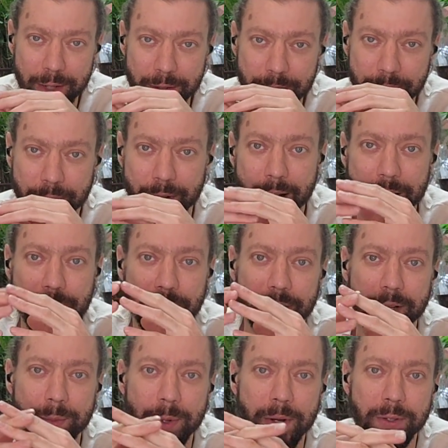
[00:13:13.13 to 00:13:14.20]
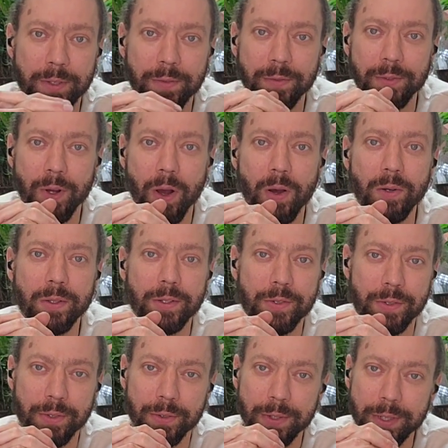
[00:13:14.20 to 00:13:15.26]
scratch in the amount of
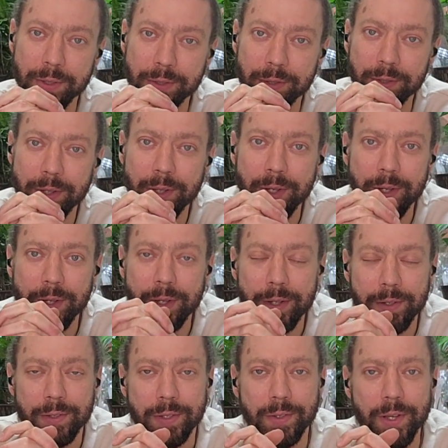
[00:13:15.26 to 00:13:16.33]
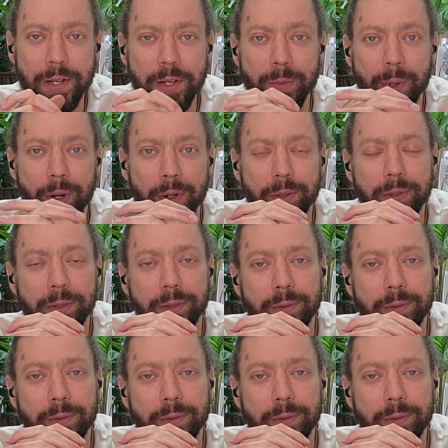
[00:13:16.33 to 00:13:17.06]
knowledge there is to think about.